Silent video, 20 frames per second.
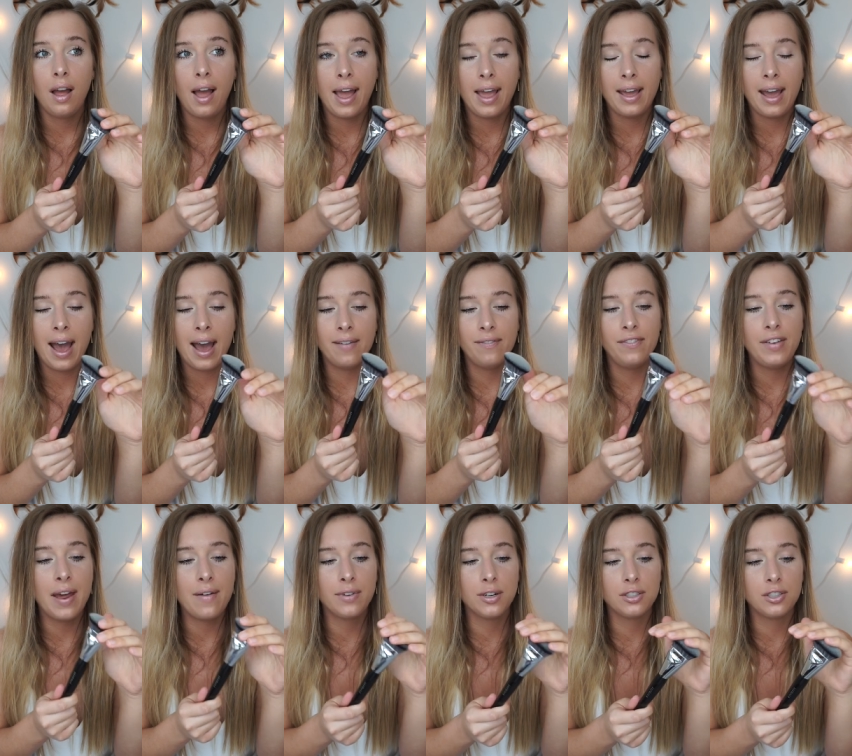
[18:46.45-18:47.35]
I have
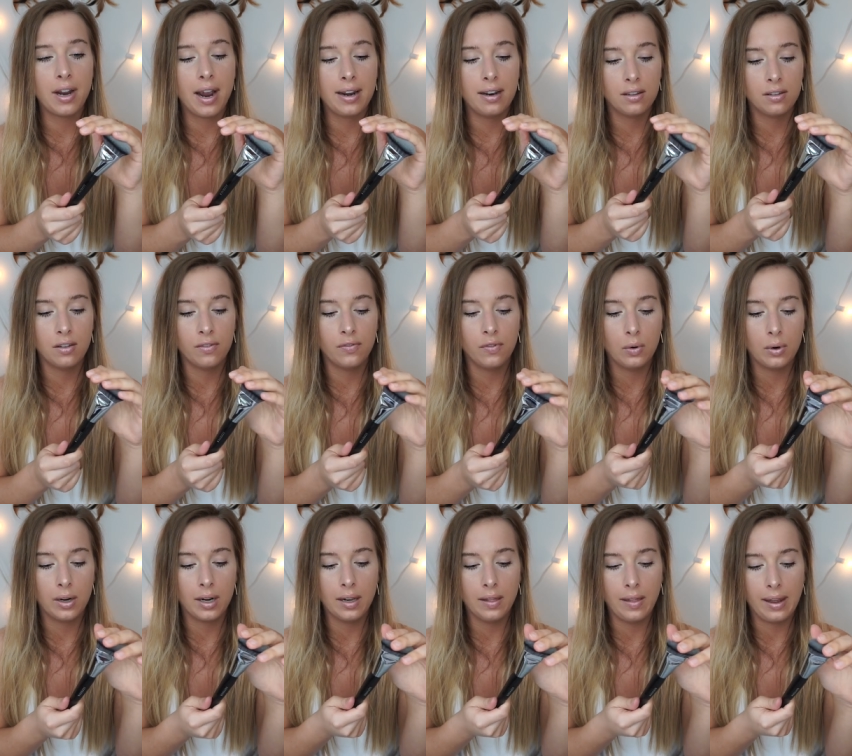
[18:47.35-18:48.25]
never tried a
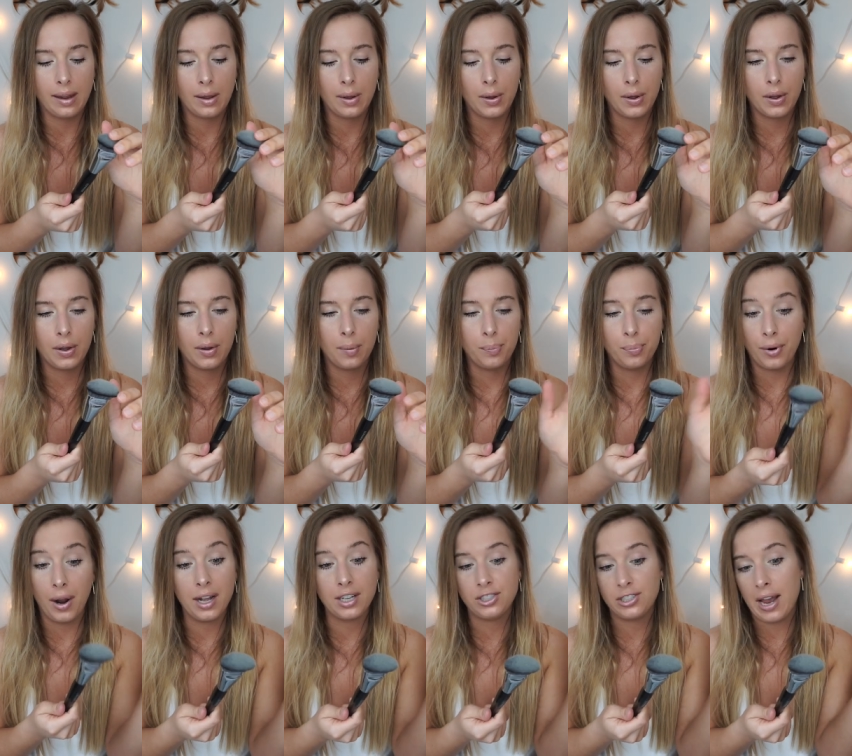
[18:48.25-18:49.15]
Sephora like
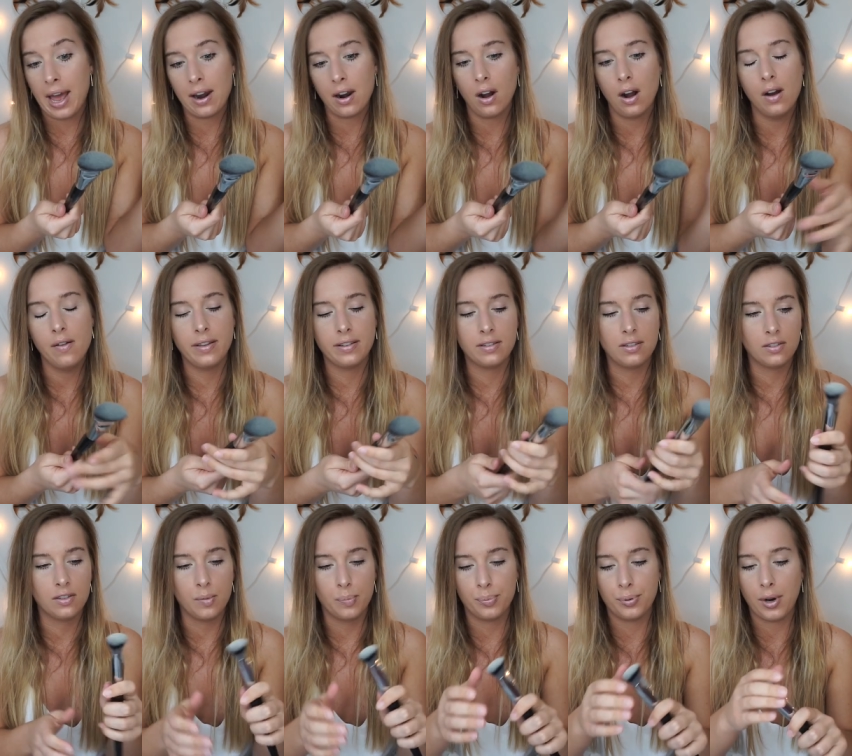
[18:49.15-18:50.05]
brush at all and this
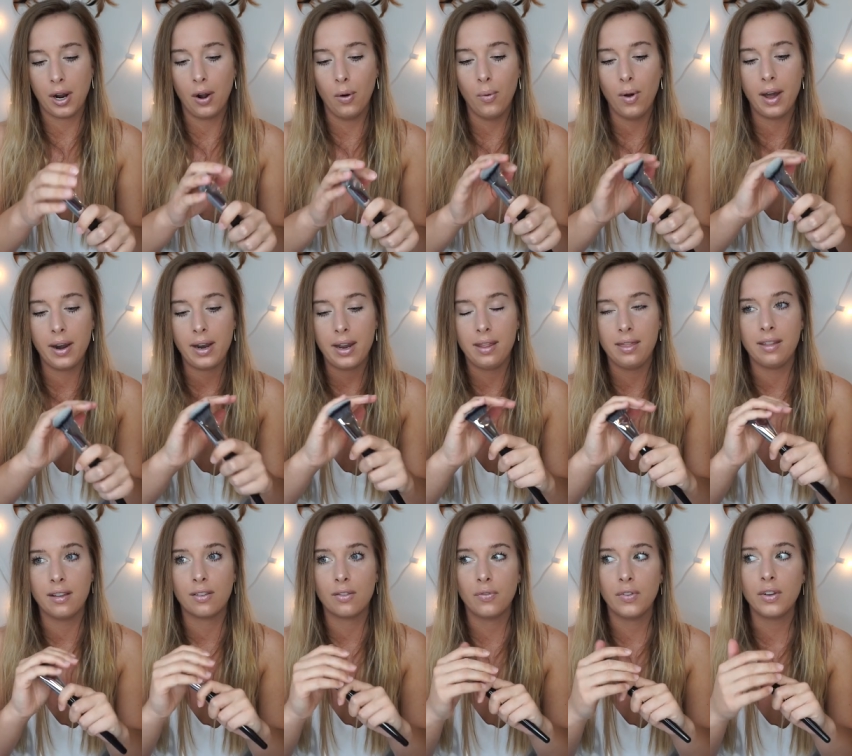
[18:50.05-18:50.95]
is the pro one
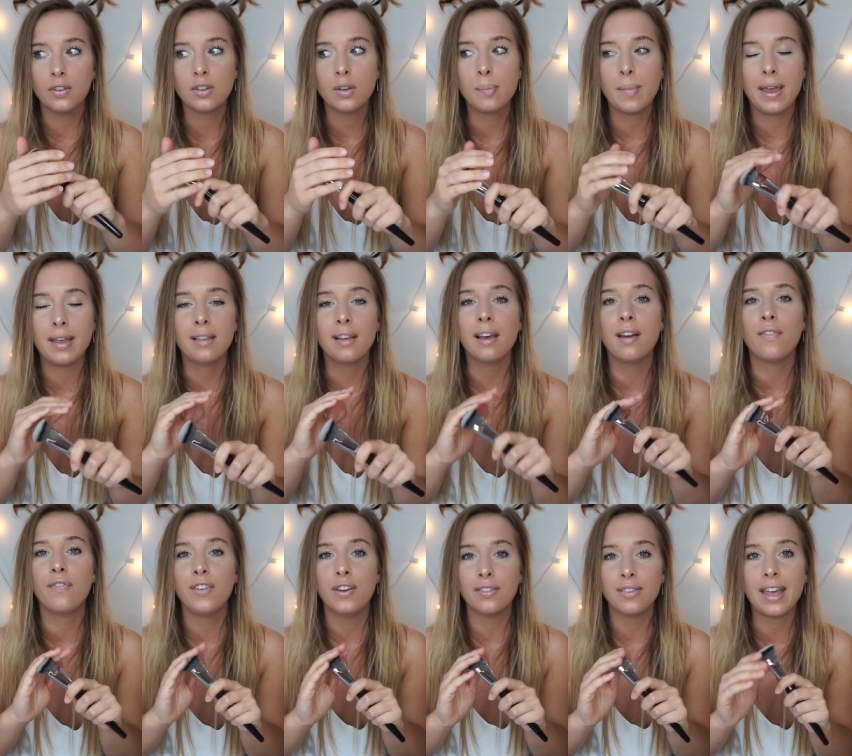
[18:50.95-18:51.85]
and this feels amazing.
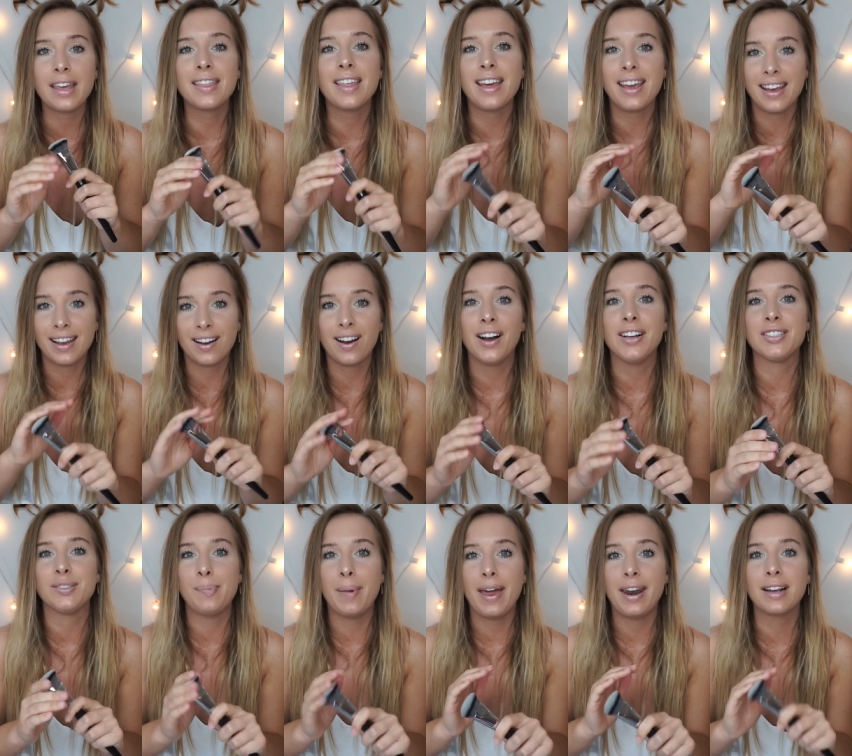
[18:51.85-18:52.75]
It feels like the It
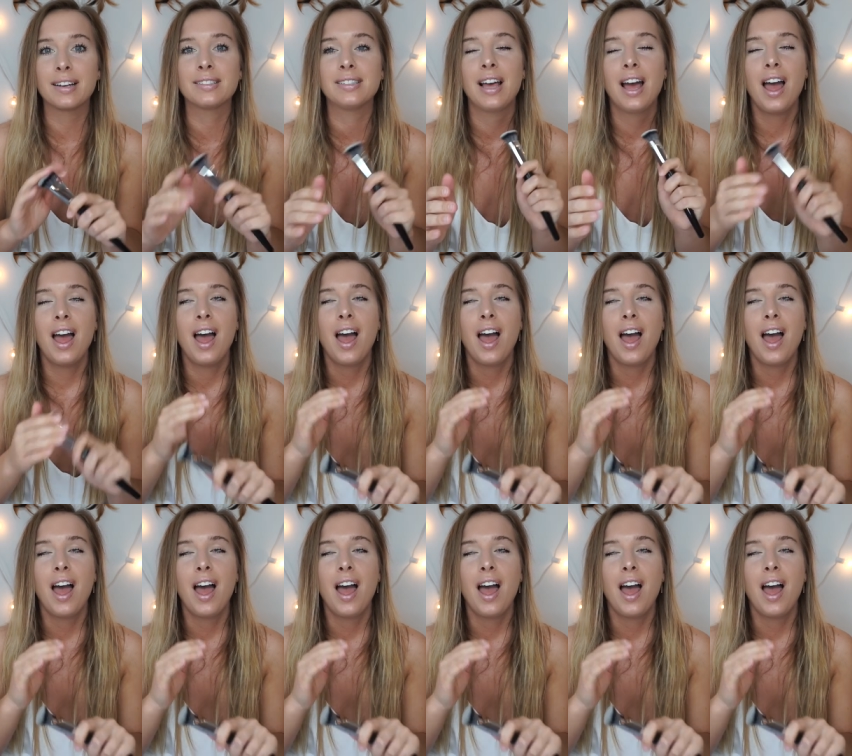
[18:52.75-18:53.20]
Cosmetics.